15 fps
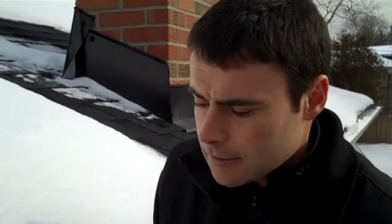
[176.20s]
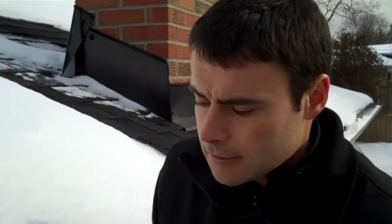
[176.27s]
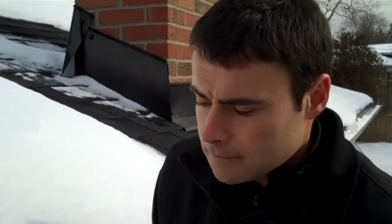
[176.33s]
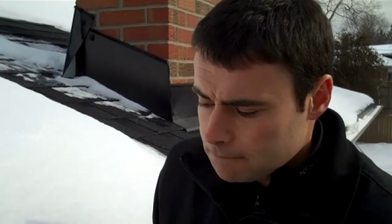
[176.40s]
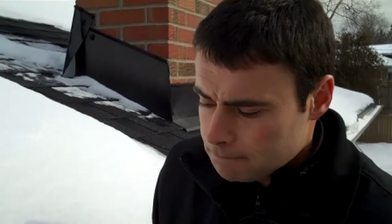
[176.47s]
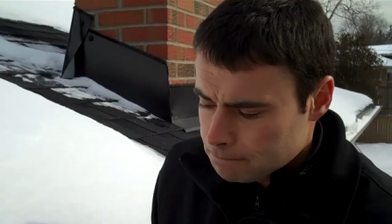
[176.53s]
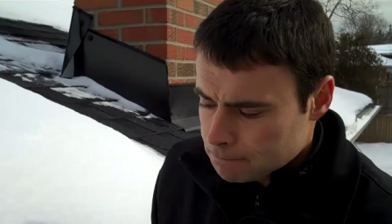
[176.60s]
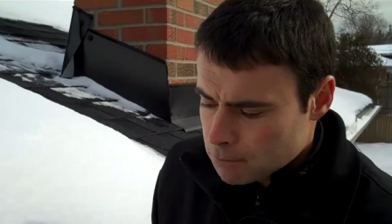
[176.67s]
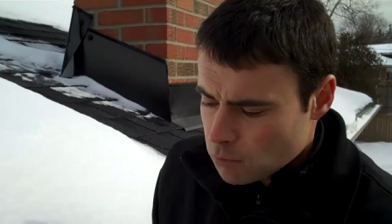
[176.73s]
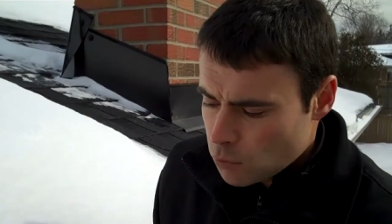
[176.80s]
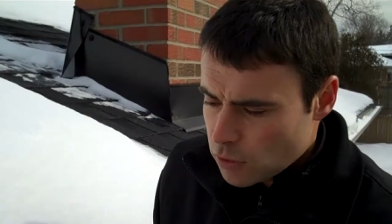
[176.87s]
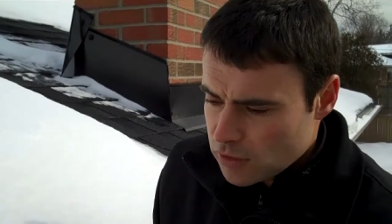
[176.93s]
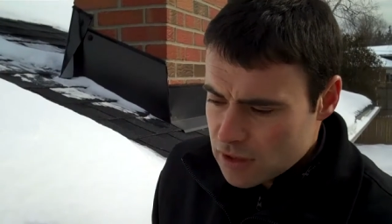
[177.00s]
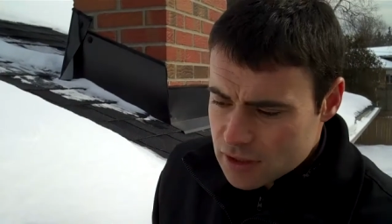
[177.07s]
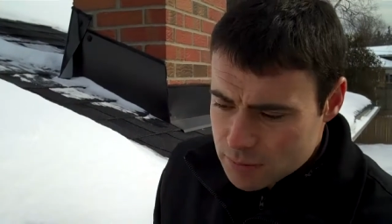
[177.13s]
Um,
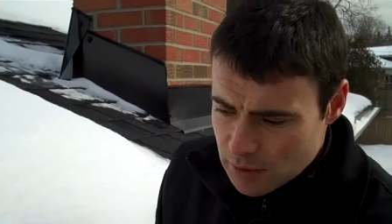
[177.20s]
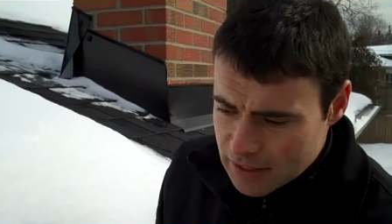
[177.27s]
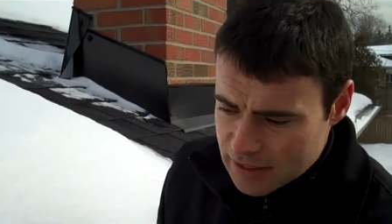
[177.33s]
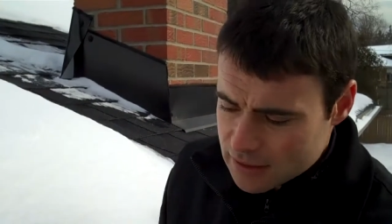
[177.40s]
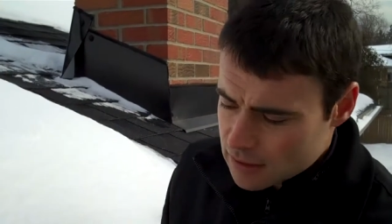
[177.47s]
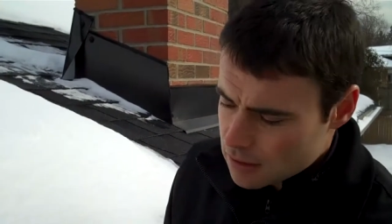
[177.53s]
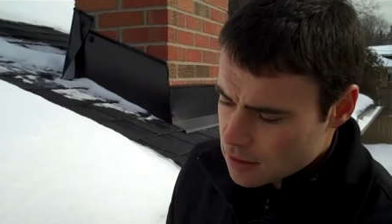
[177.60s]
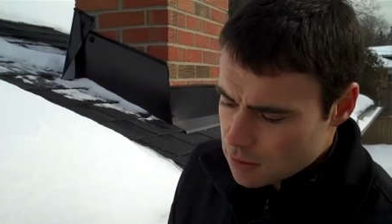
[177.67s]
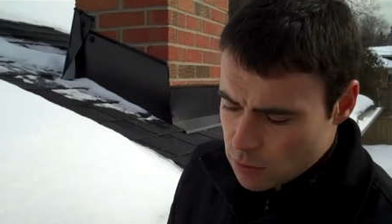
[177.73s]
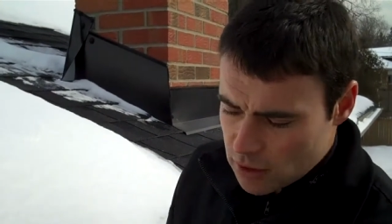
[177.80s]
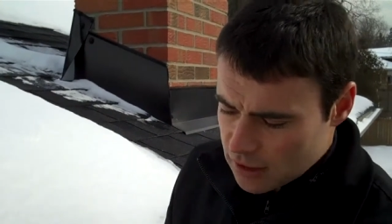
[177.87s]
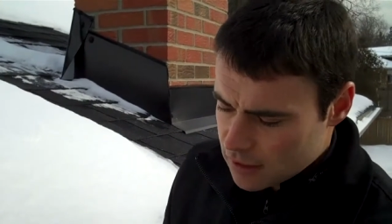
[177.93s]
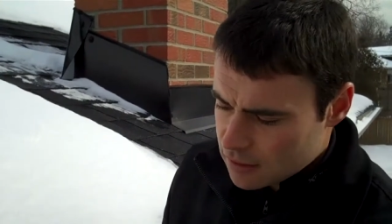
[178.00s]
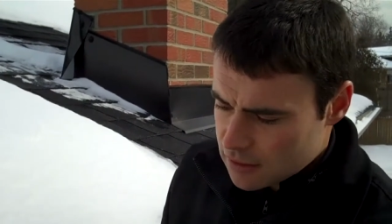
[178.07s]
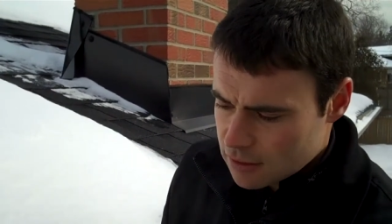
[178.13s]
with this place, this is
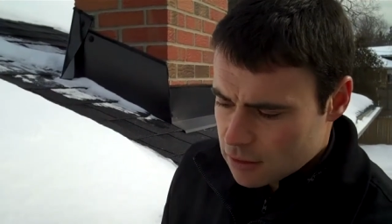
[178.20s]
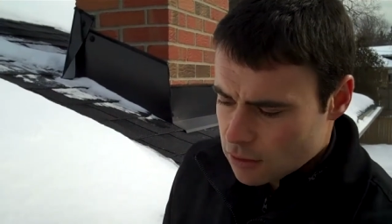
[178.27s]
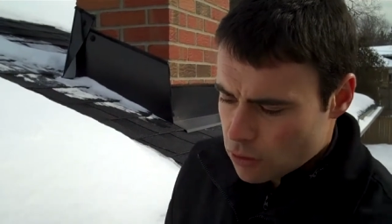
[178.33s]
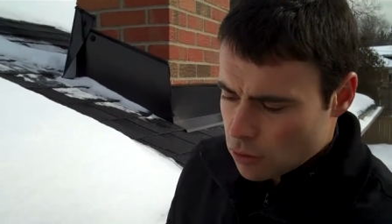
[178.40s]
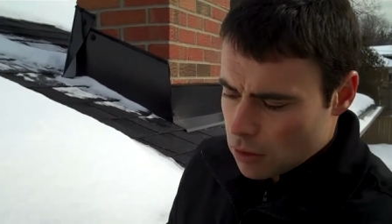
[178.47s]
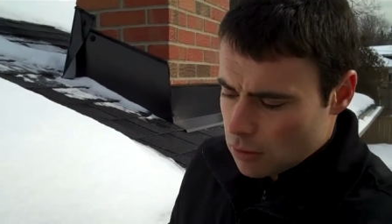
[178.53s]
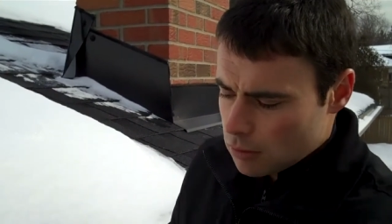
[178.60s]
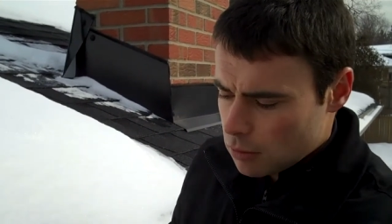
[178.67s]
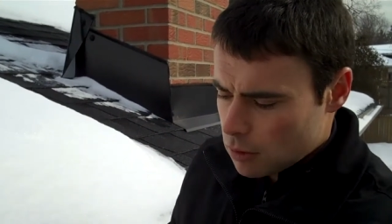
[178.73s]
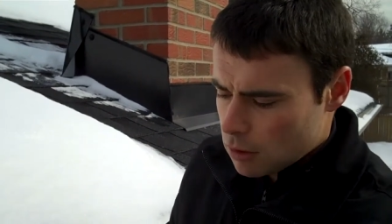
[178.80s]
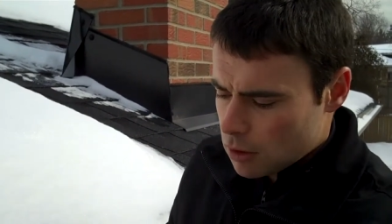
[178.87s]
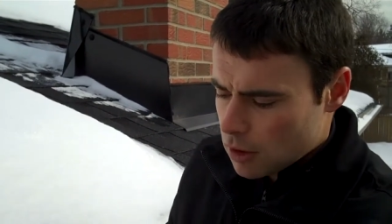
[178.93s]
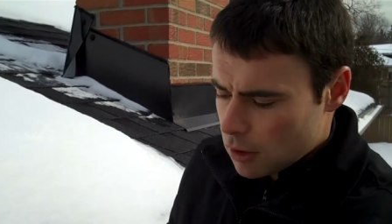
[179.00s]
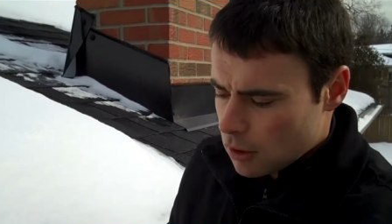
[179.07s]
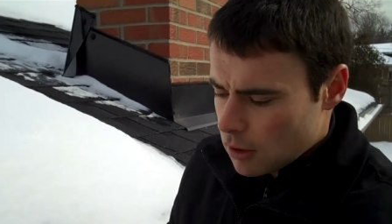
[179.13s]
what I consider a norm
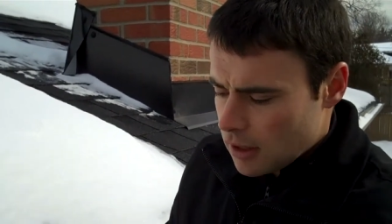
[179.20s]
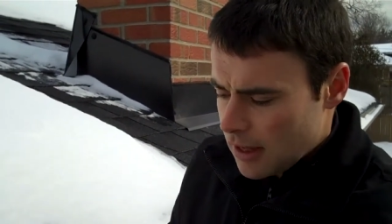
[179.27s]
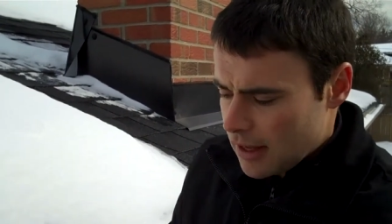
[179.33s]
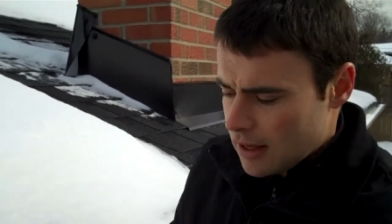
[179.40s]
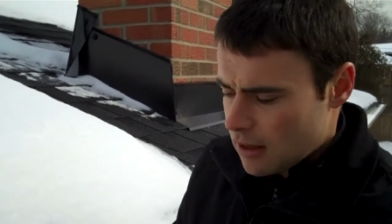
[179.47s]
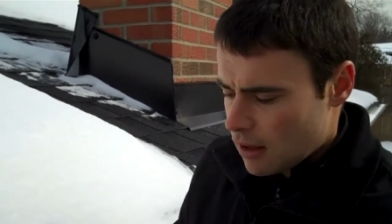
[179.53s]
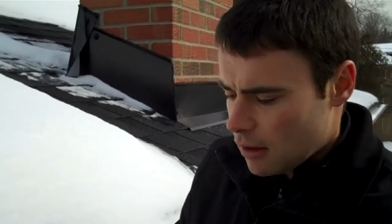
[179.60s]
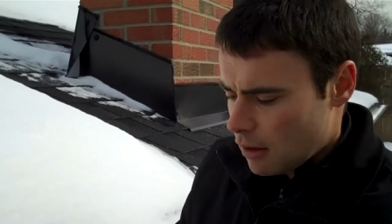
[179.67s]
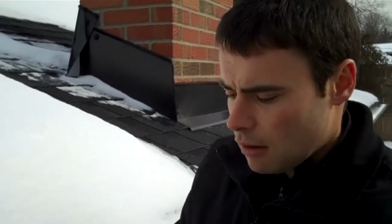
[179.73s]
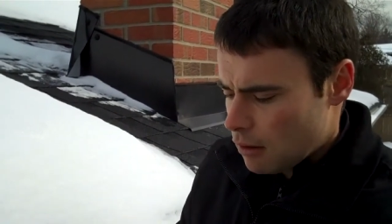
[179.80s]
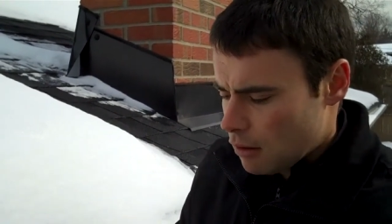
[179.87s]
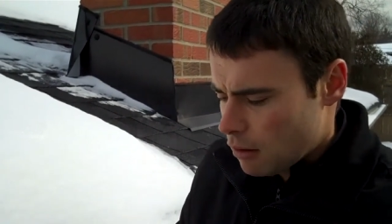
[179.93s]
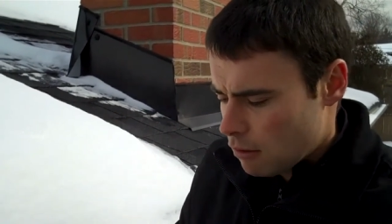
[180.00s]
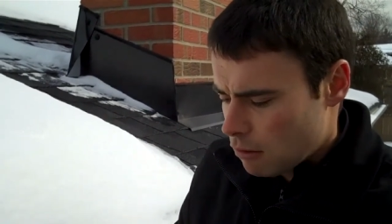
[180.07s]
a uh,